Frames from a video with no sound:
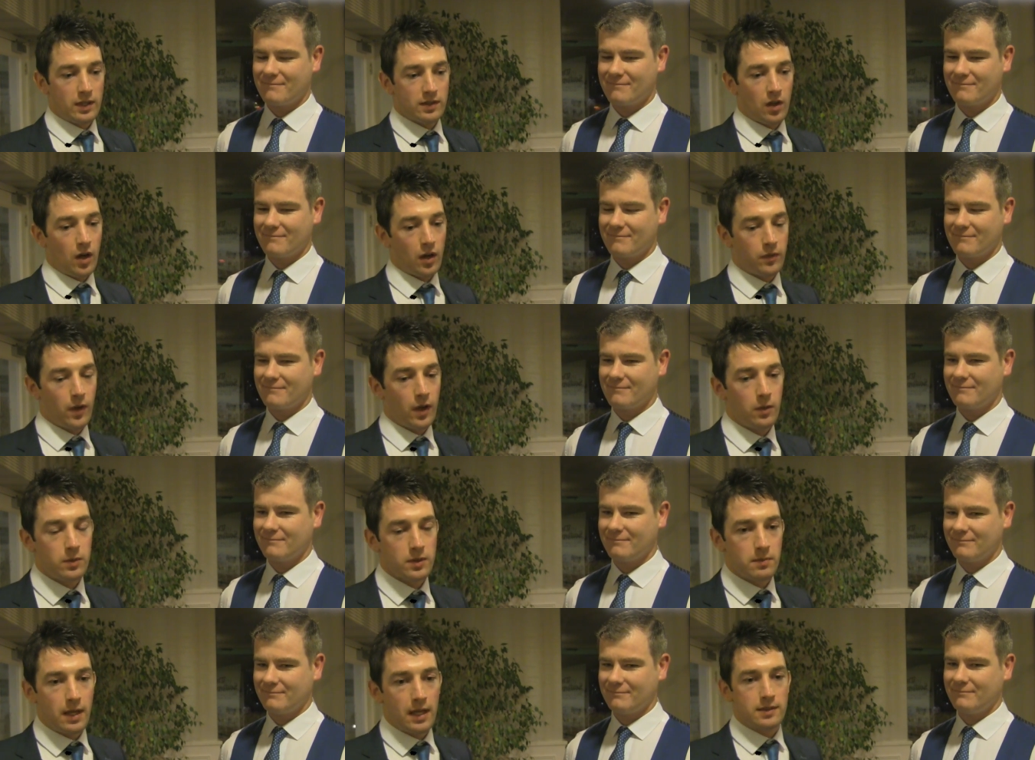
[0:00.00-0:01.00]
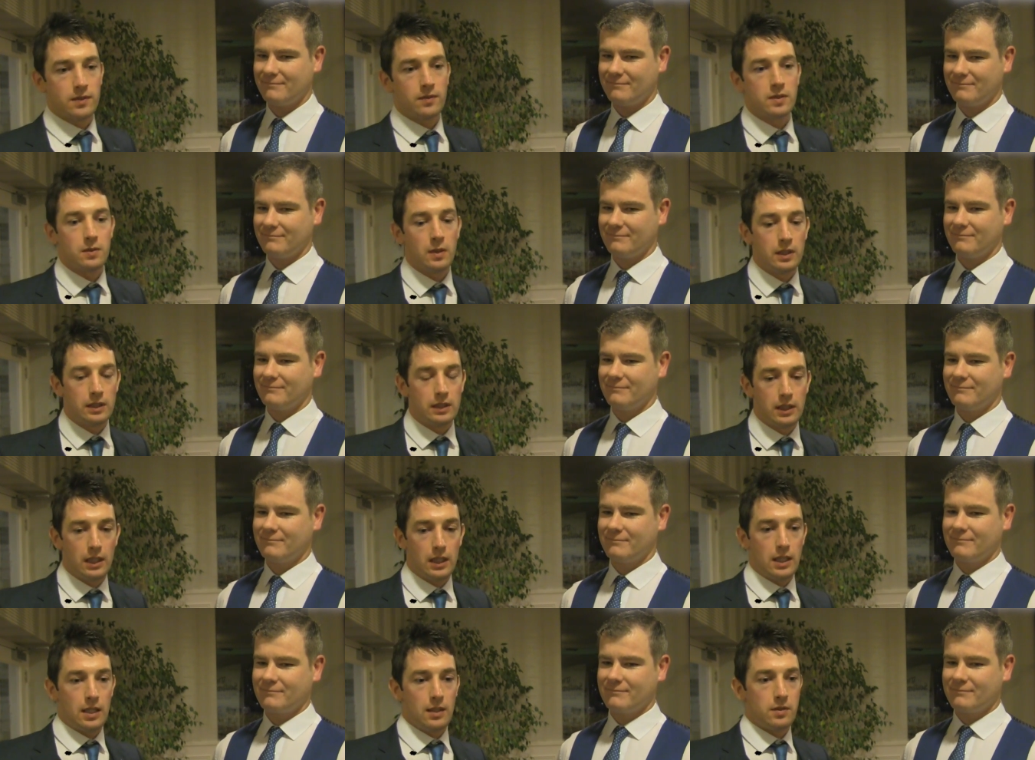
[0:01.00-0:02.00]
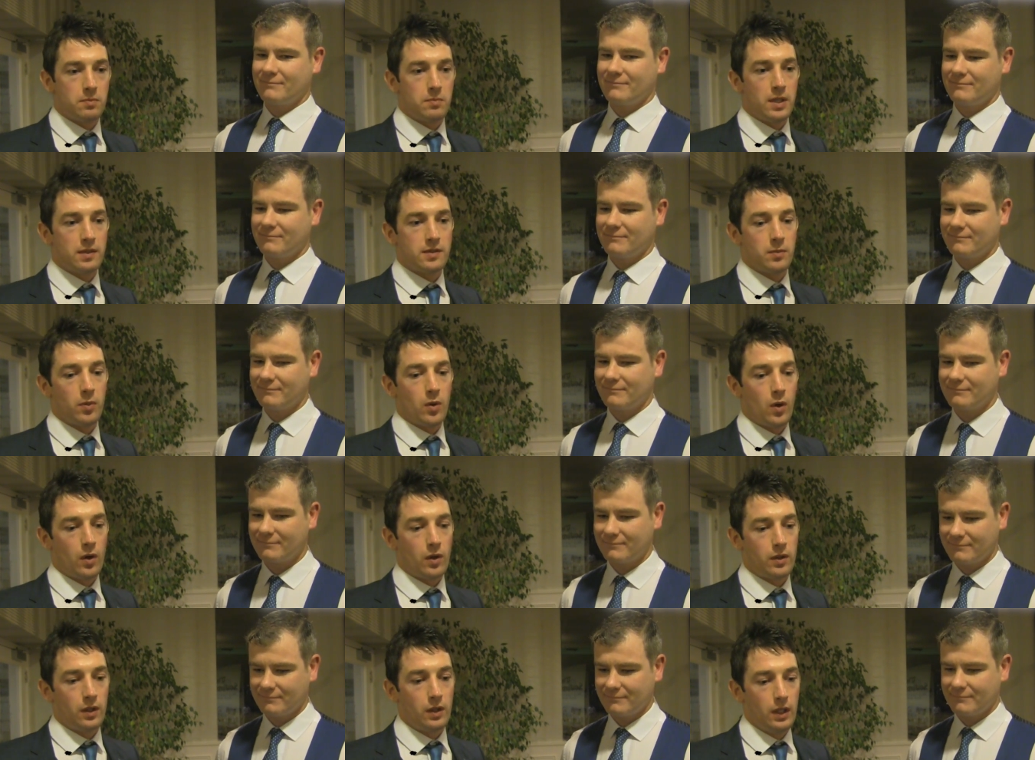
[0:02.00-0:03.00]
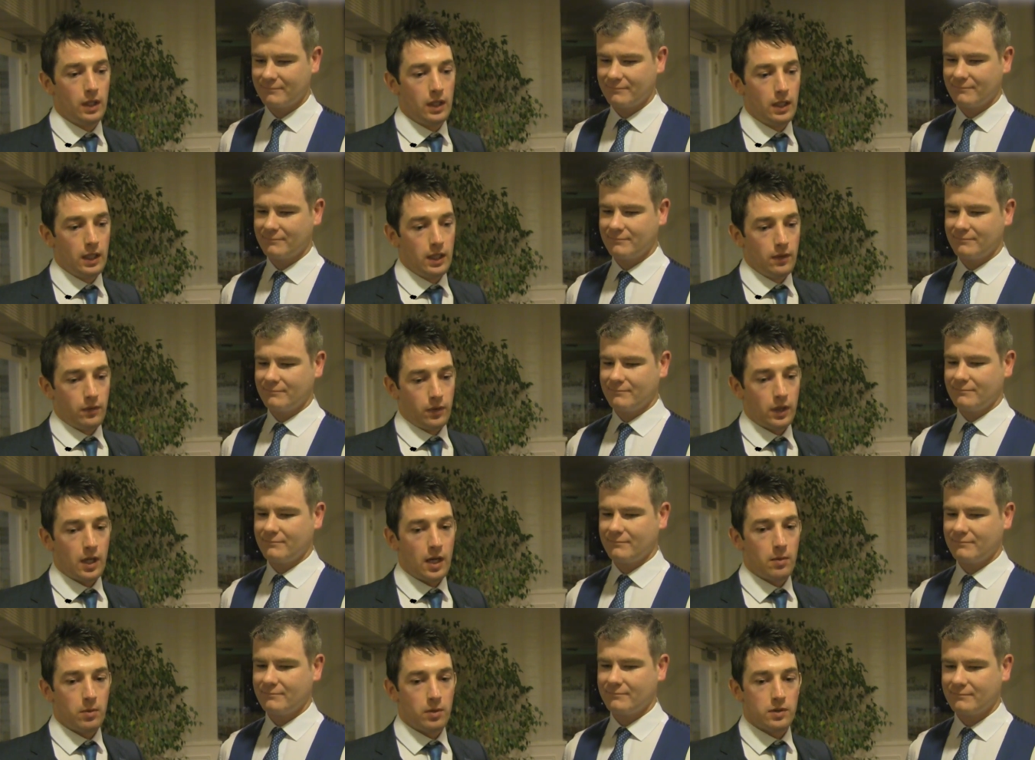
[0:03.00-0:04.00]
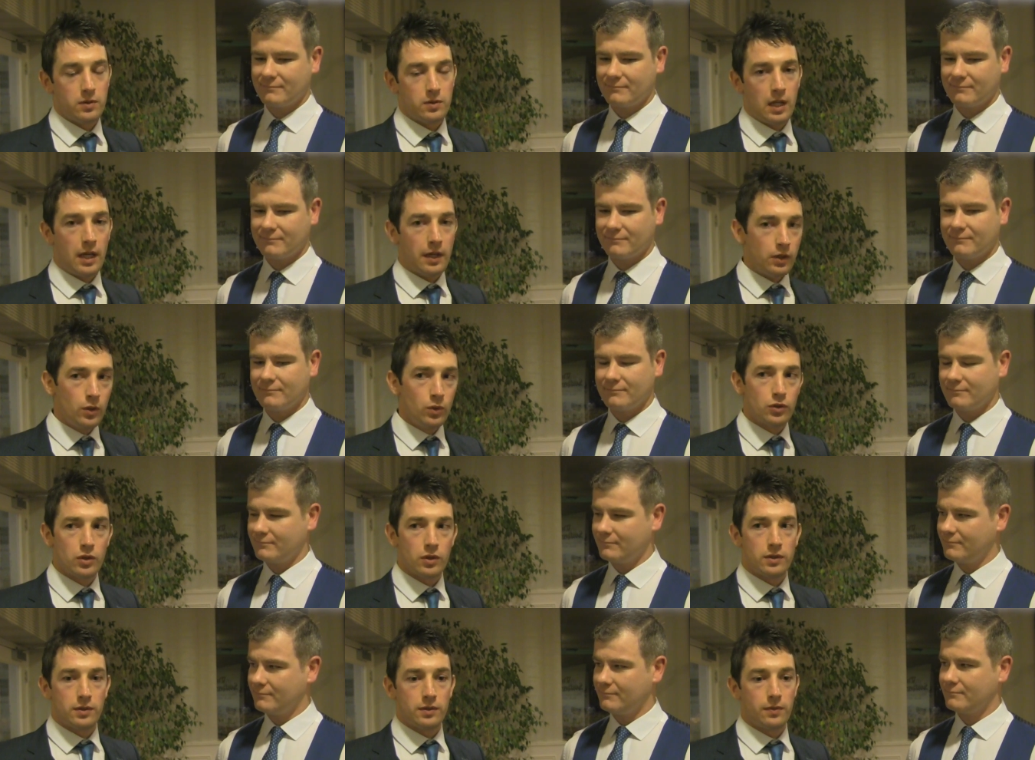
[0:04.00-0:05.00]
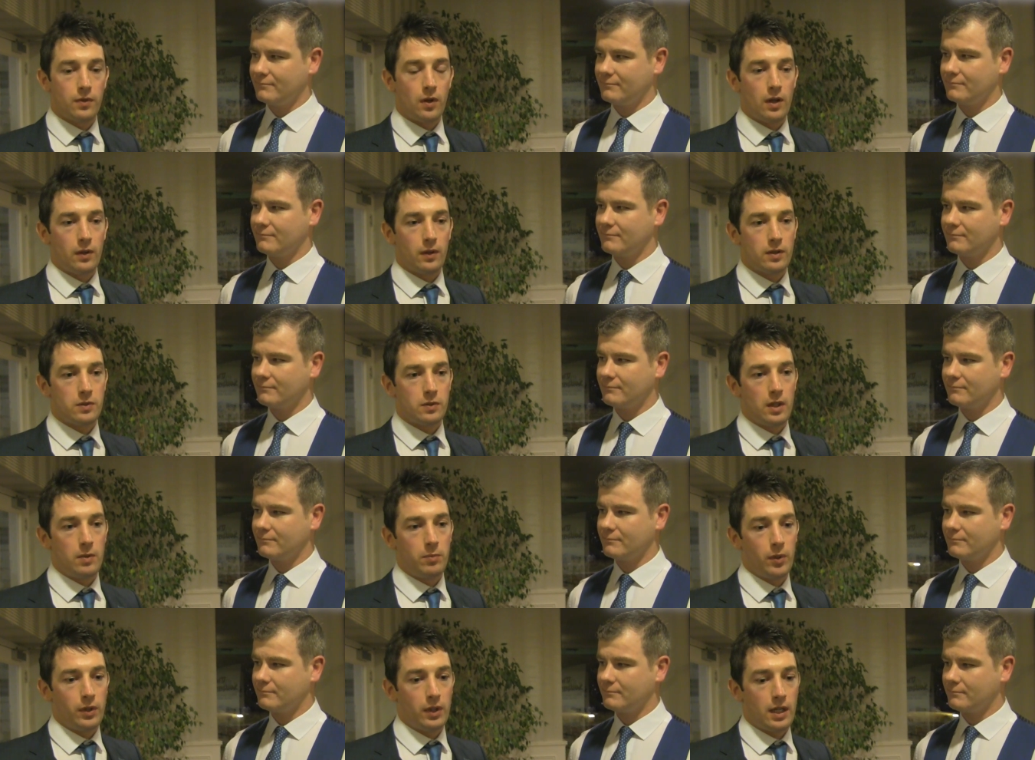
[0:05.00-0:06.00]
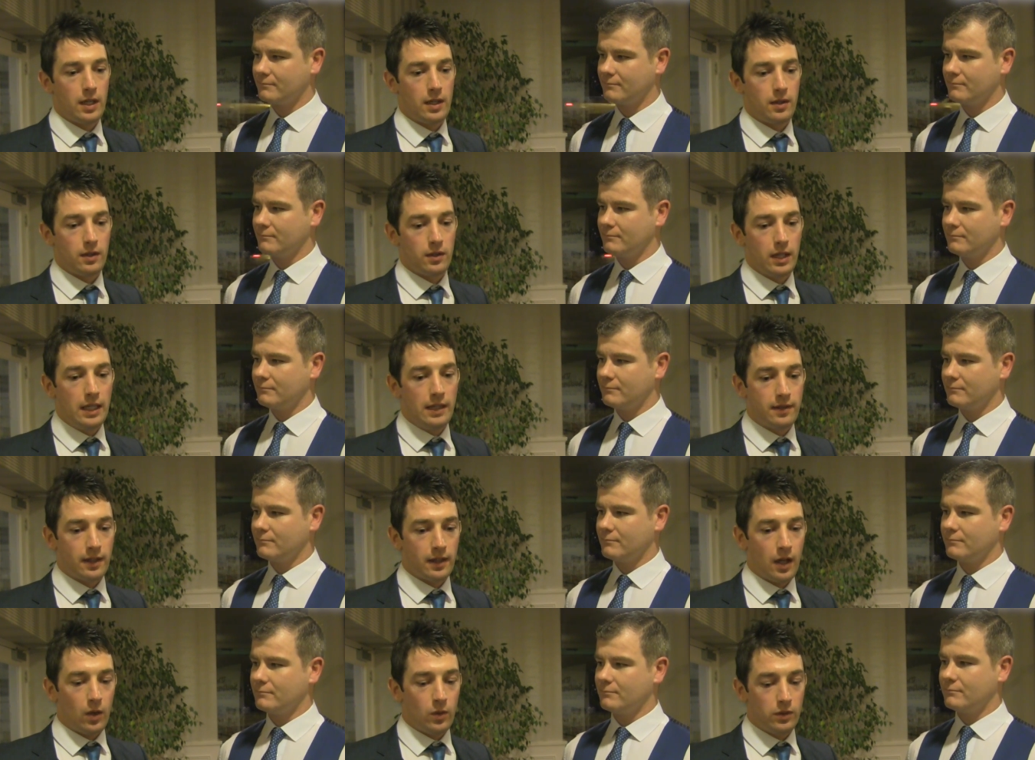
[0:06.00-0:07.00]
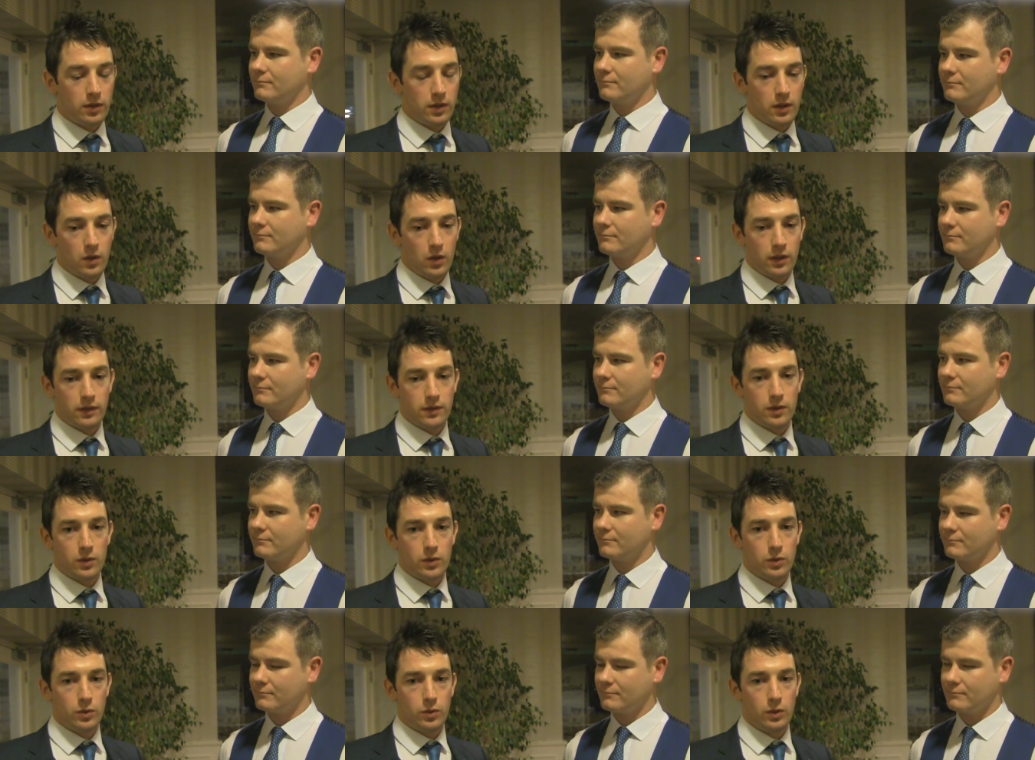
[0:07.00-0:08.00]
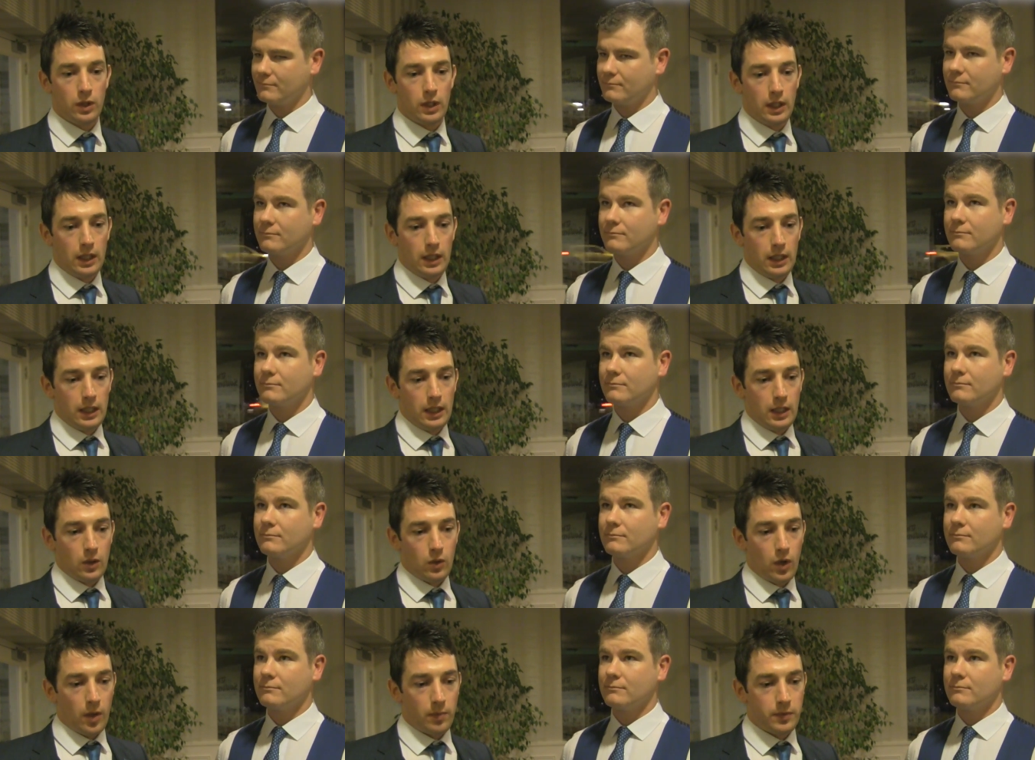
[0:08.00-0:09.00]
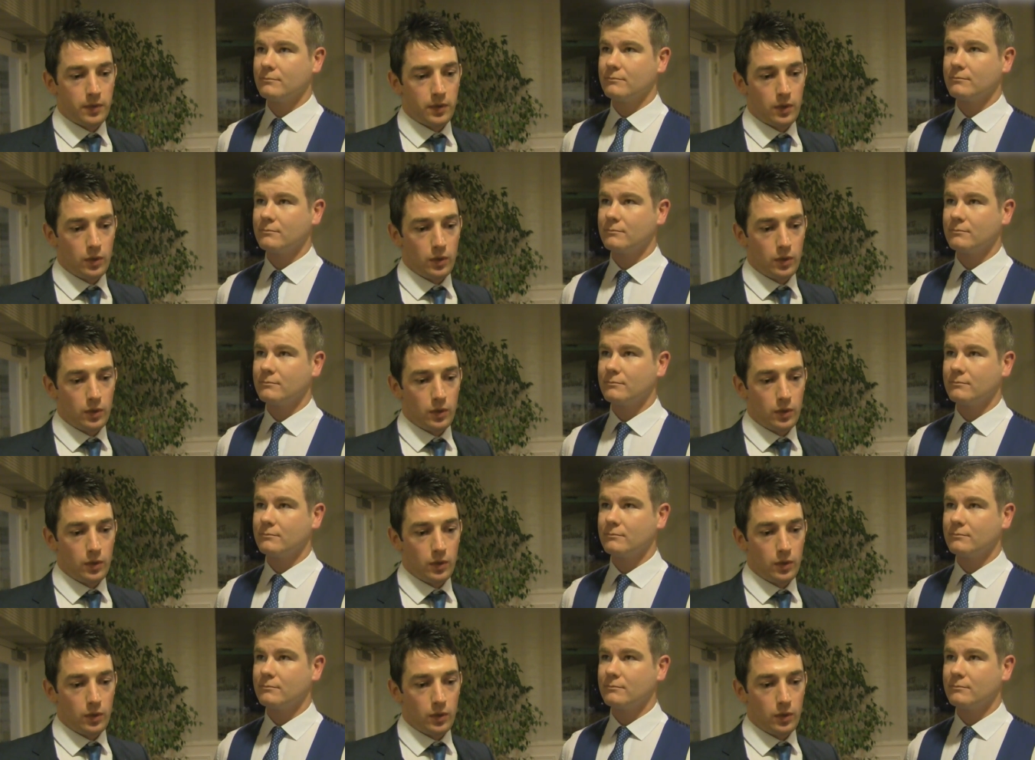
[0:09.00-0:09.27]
Speaker 1: the West Cork final was massive as well. Uh, it's big support for Gabriels. There was a lot of neutrals following it as well, but uh, into the county going to going up